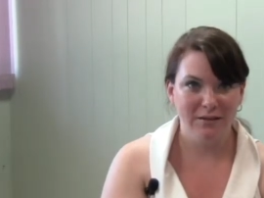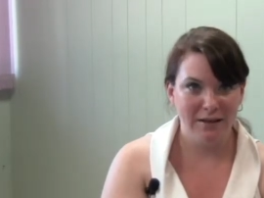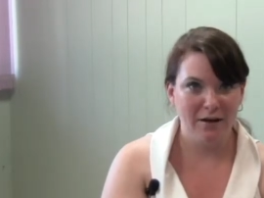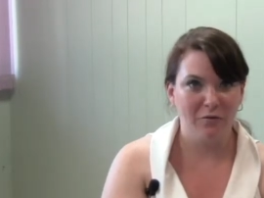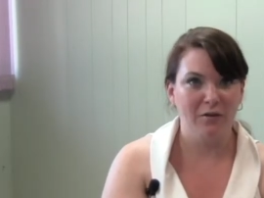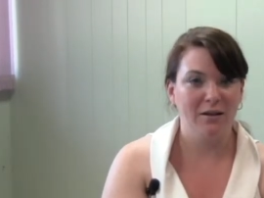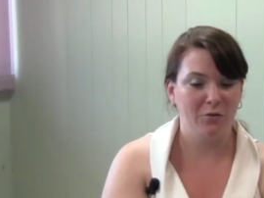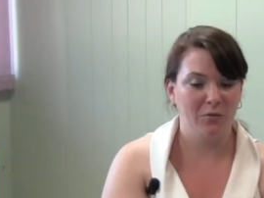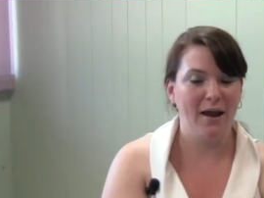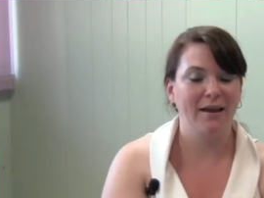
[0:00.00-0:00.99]
get get
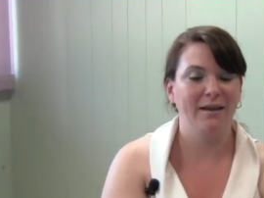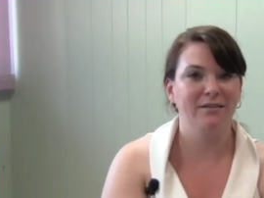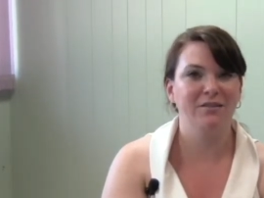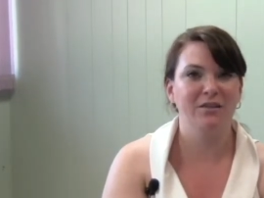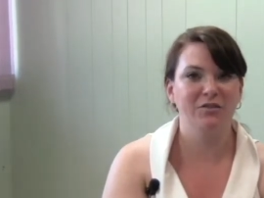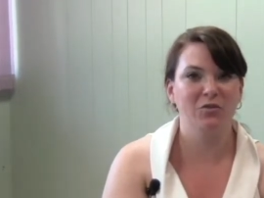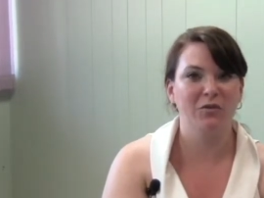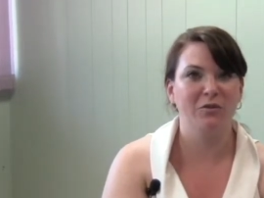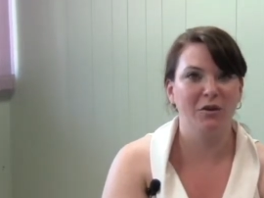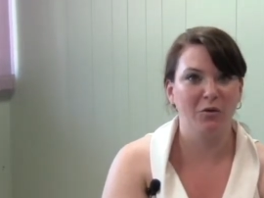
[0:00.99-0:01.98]
the racking to the store
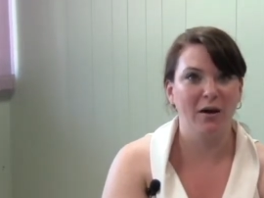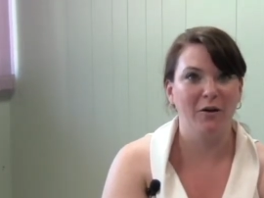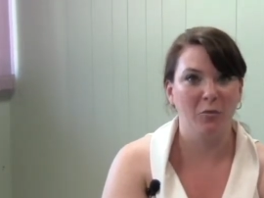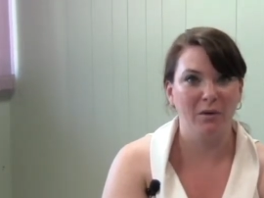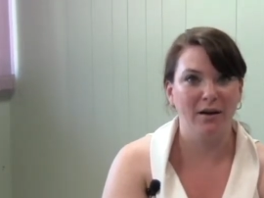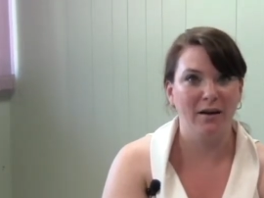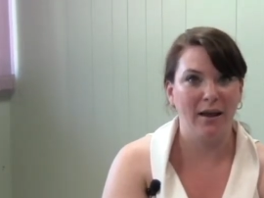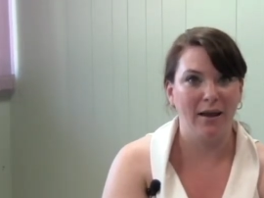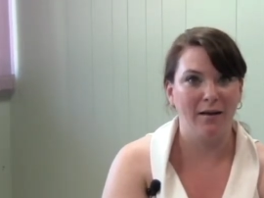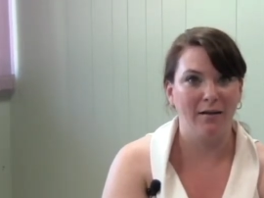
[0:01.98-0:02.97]
for their grand opening,
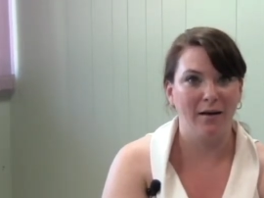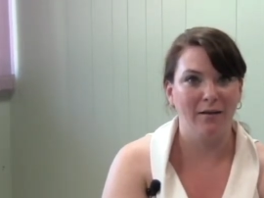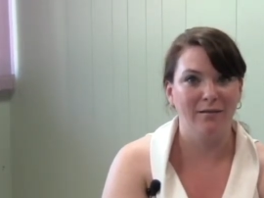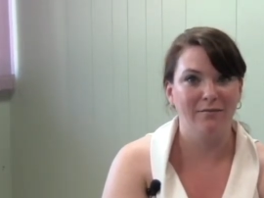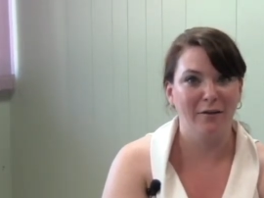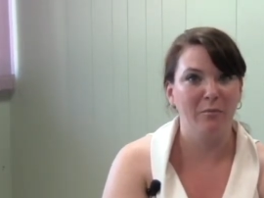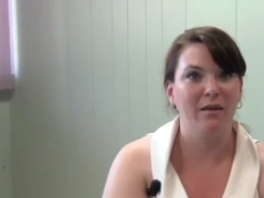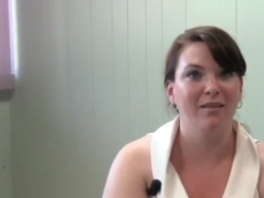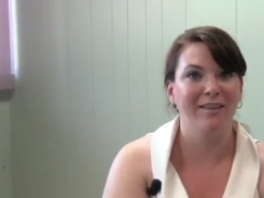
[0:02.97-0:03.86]
and uh, they've been